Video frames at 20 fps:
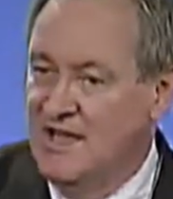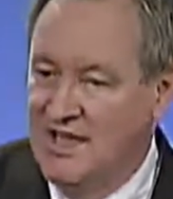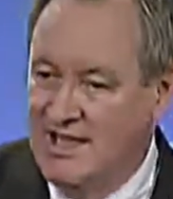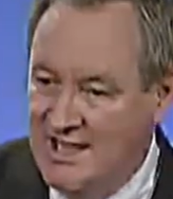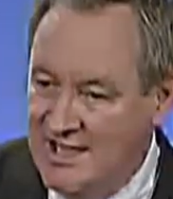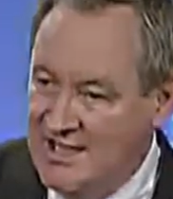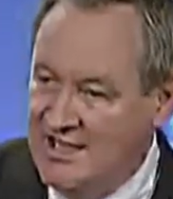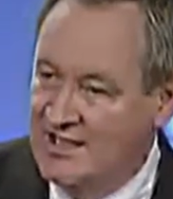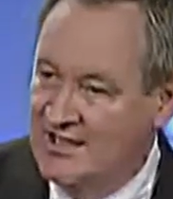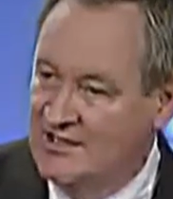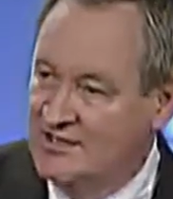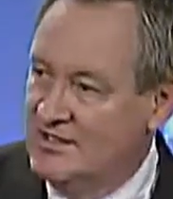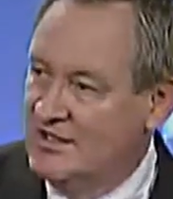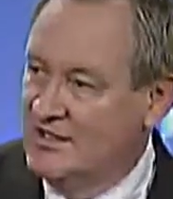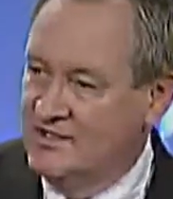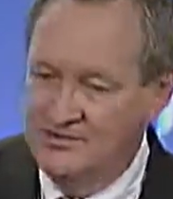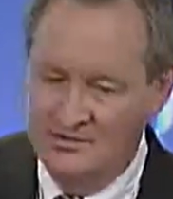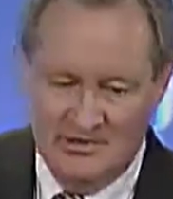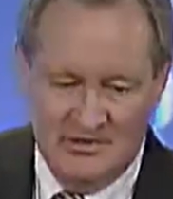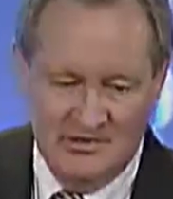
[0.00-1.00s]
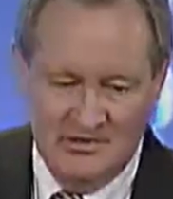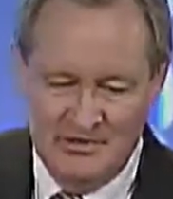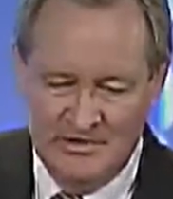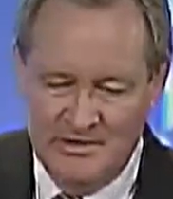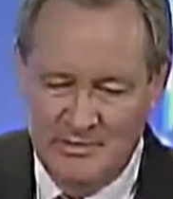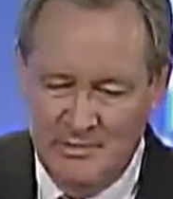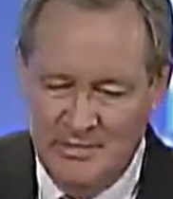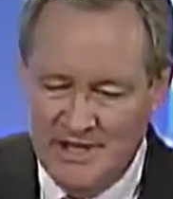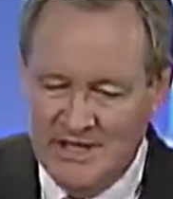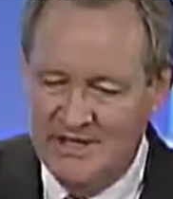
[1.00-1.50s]
and
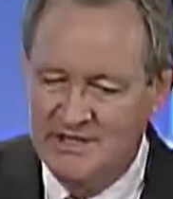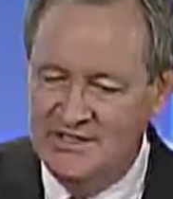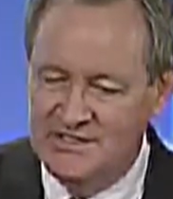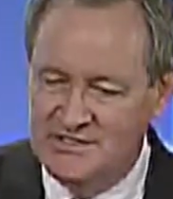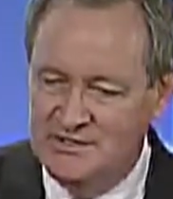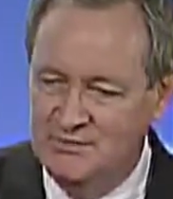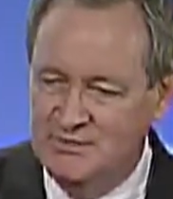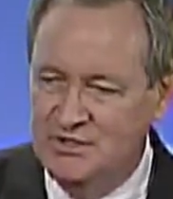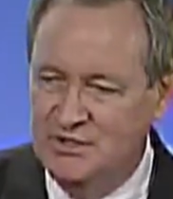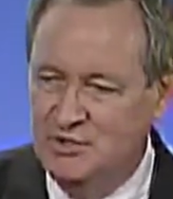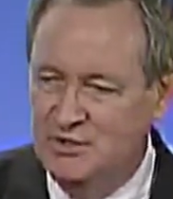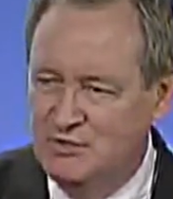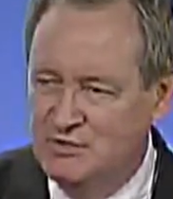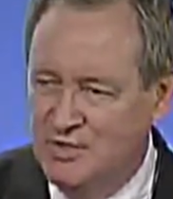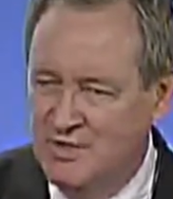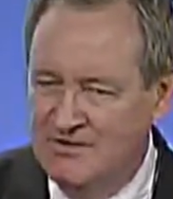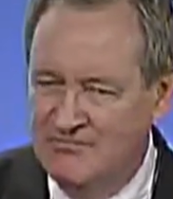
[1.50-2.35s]
the mechanism to